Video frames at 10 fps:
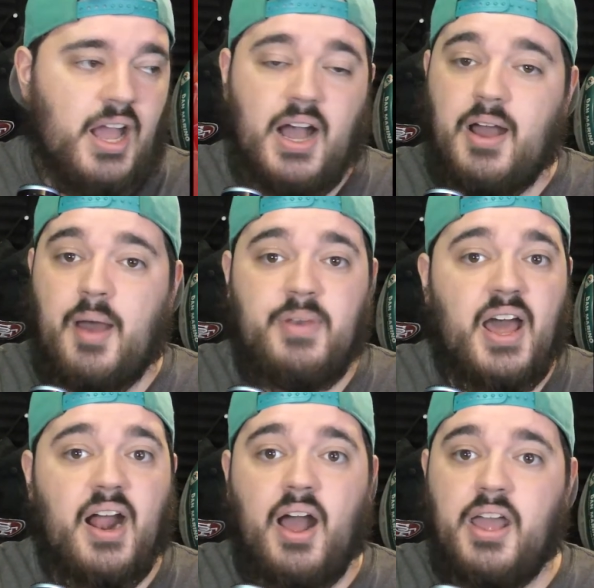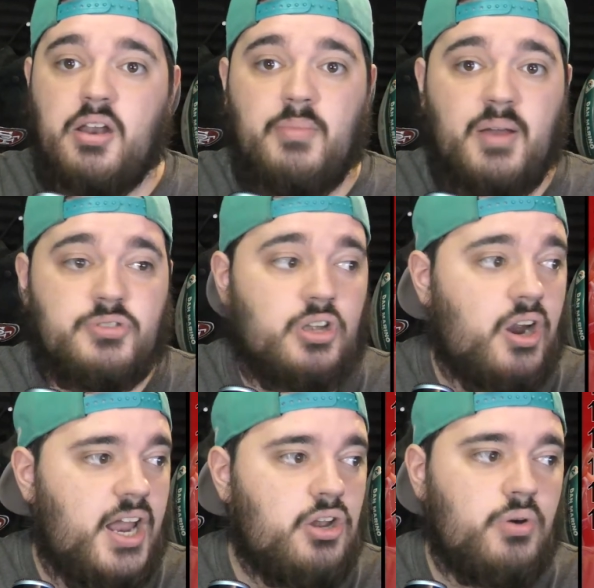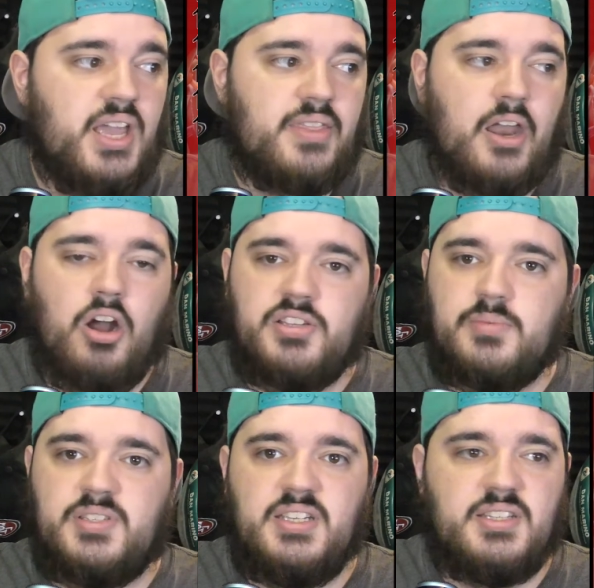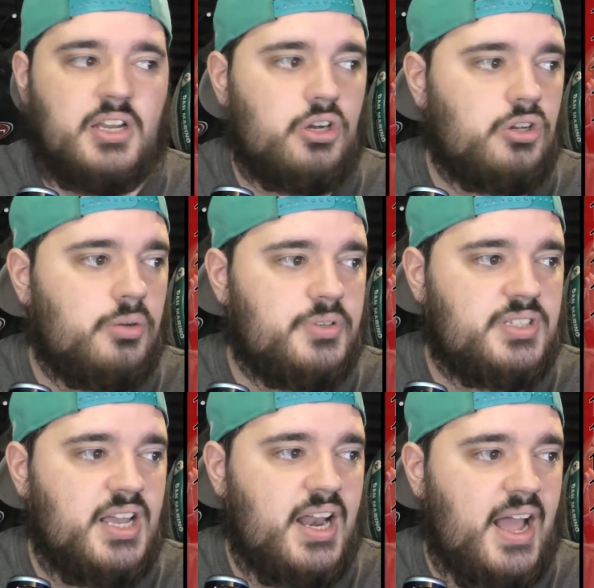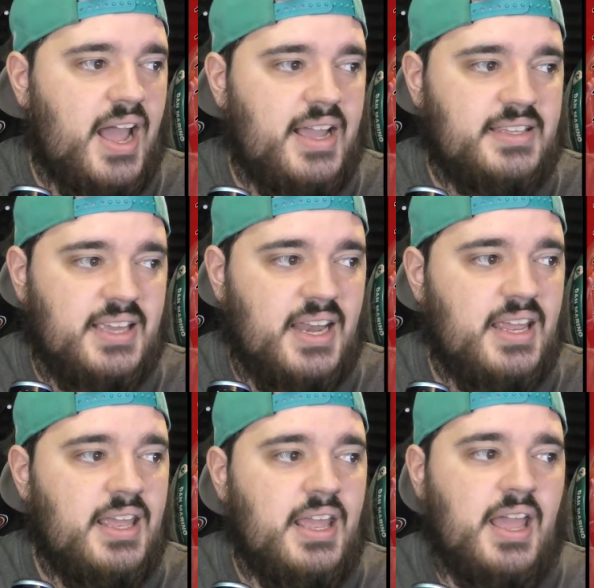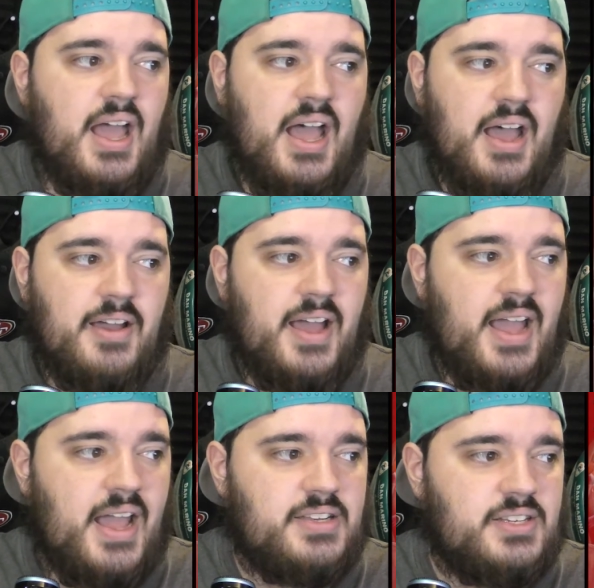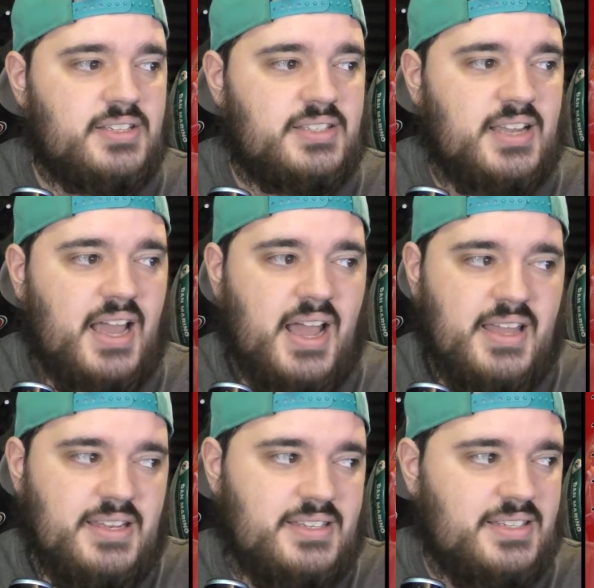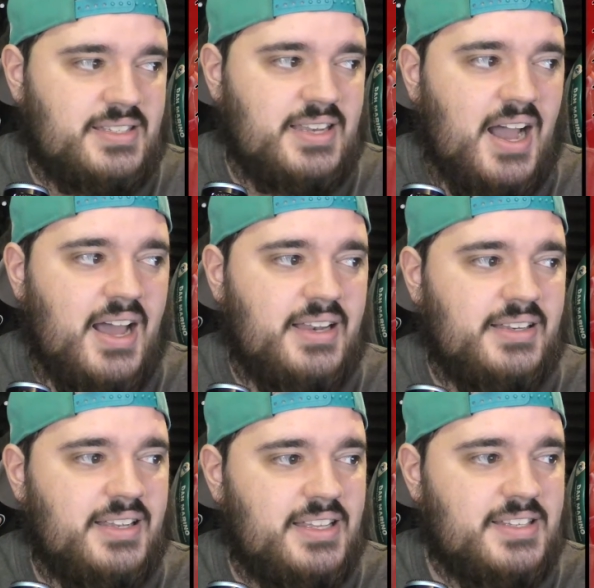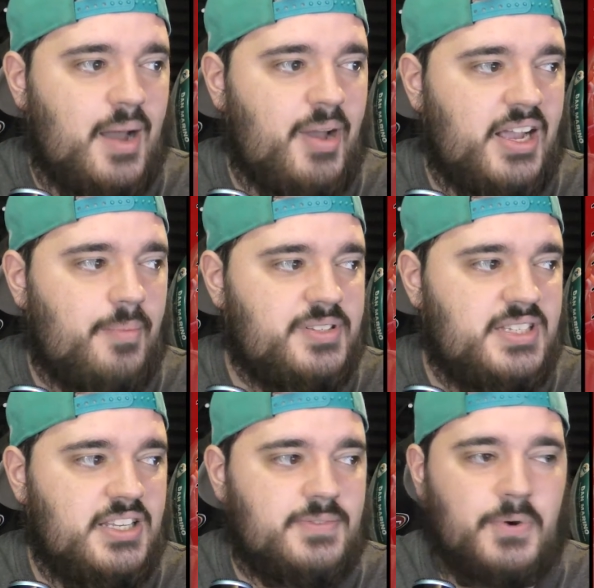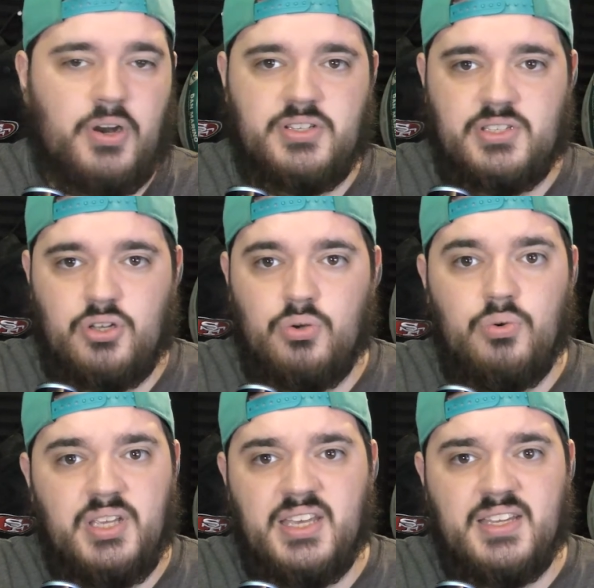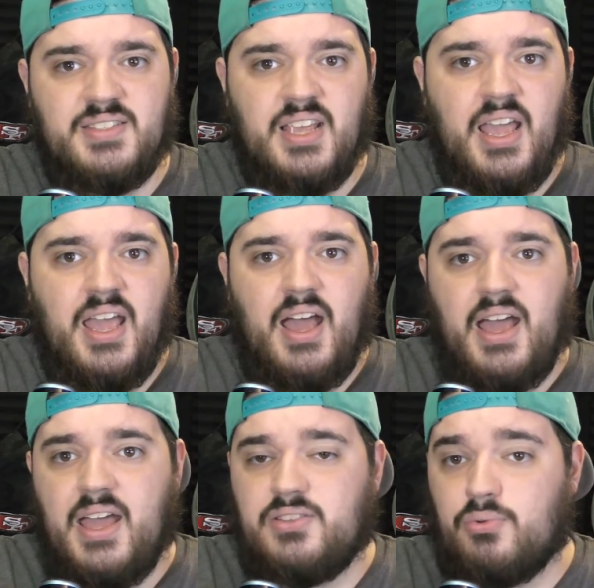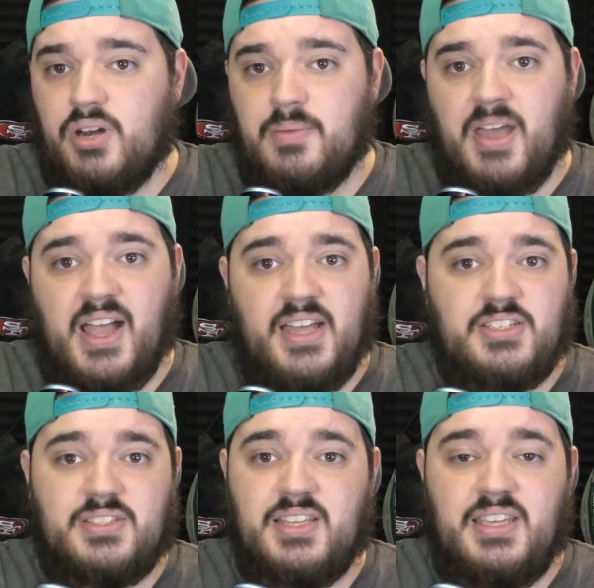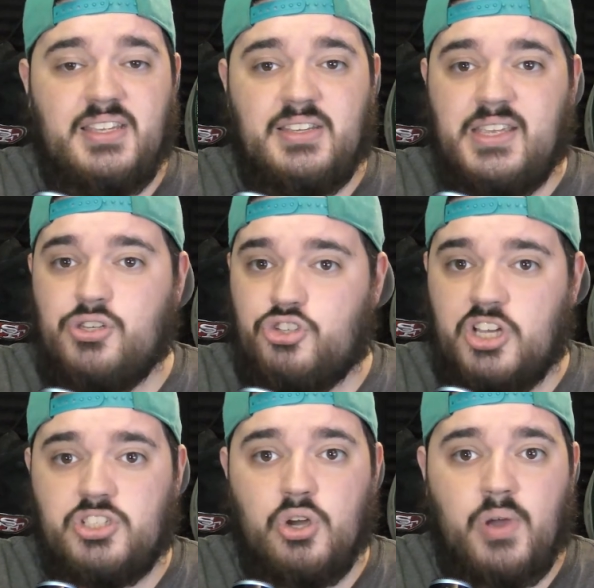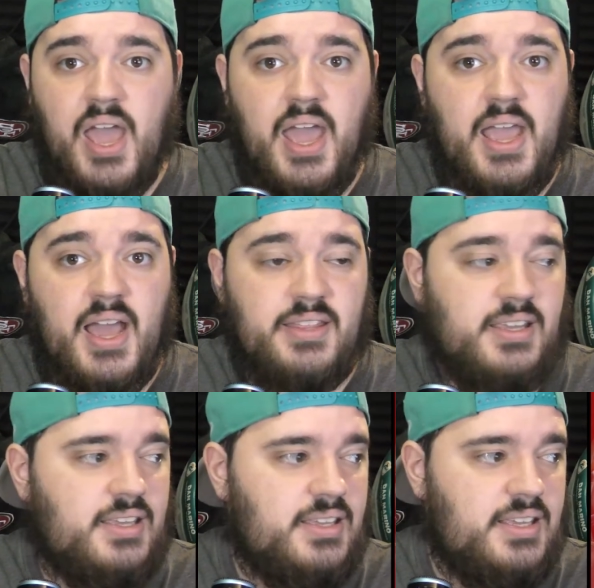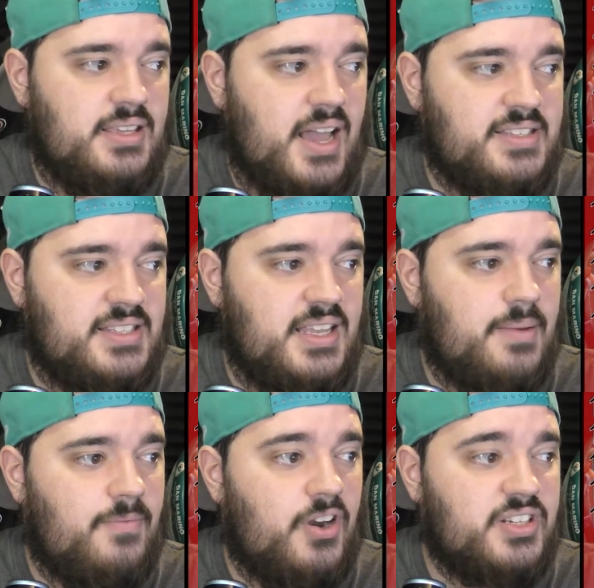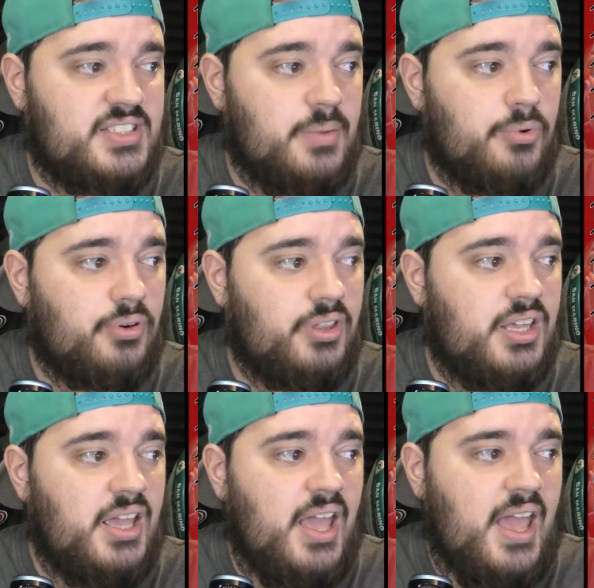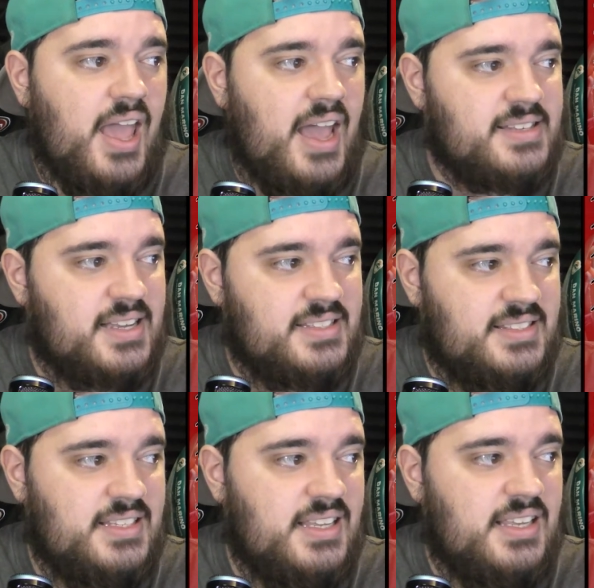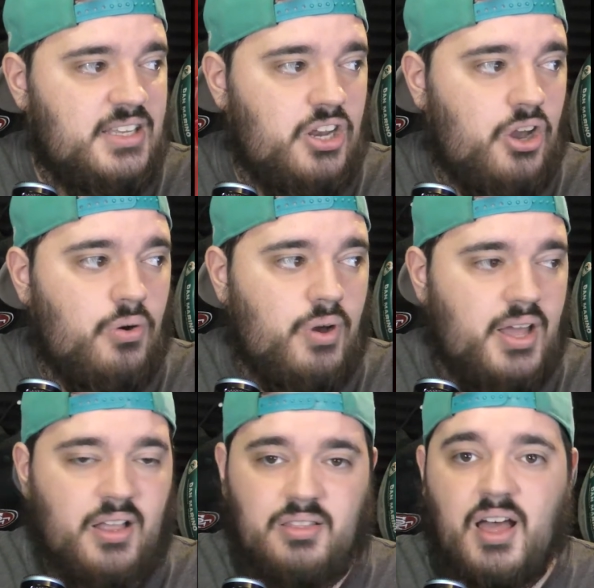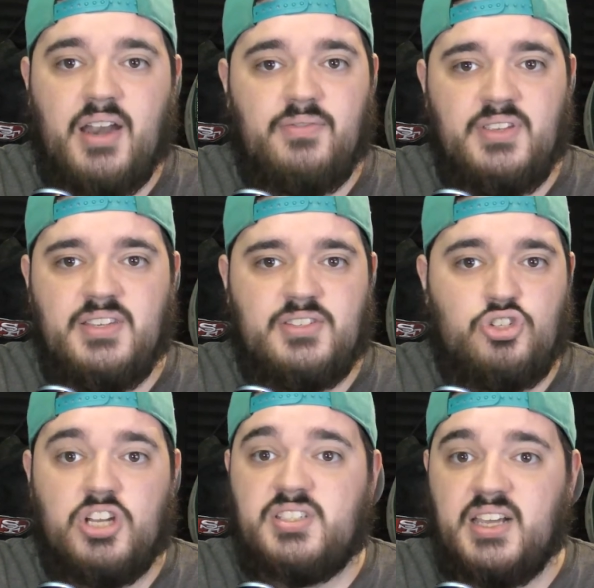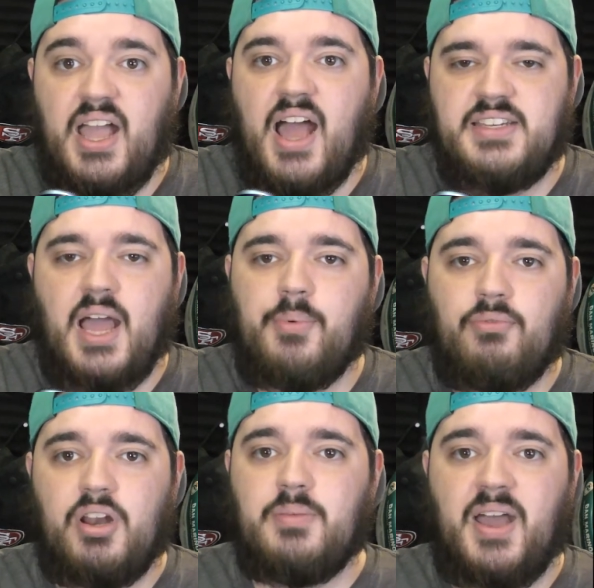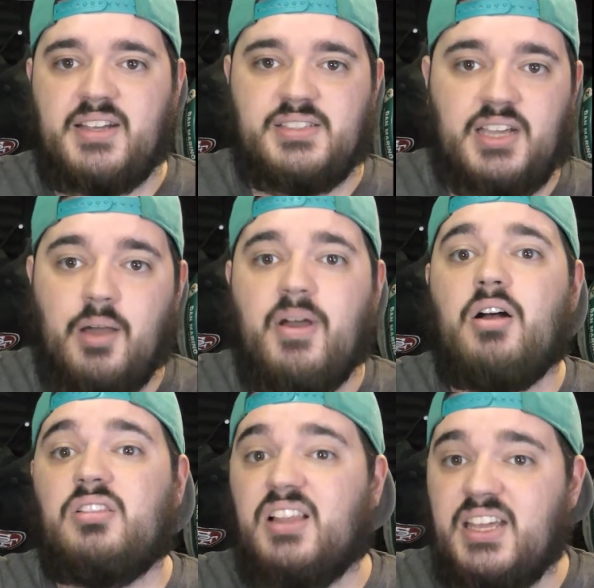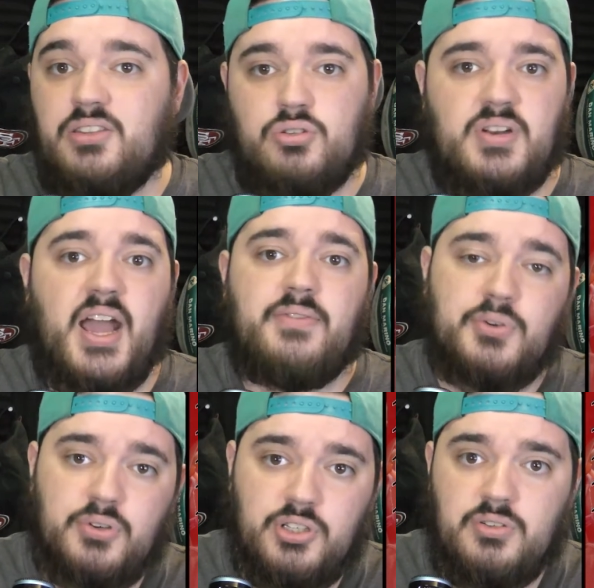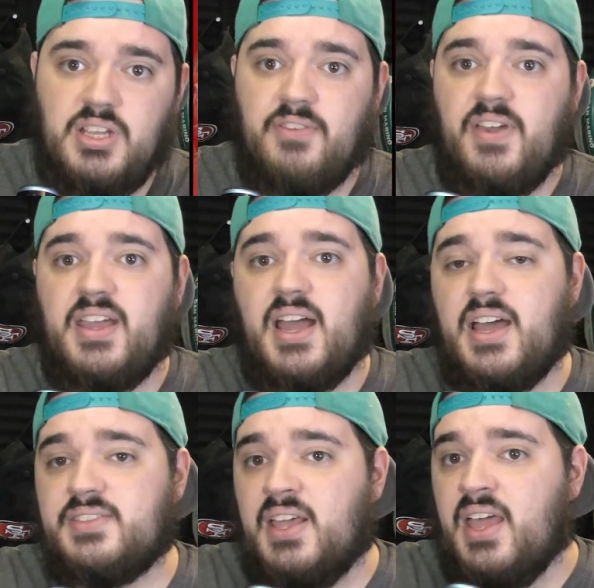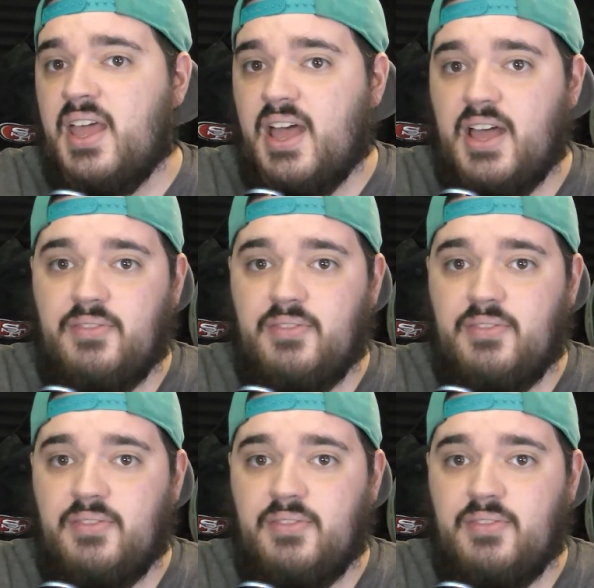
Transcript: I'm not high on him. I'm sorry. I know he had that awesome season at Oklahoma State. I get it. It's just not, it's not my cup of tea as far as who he is as a running back. I just think he's just okay. I think I see him very similarly as I see, you know, a lot of these just a guy type of running backs that come out late in the draft or UDFA guys.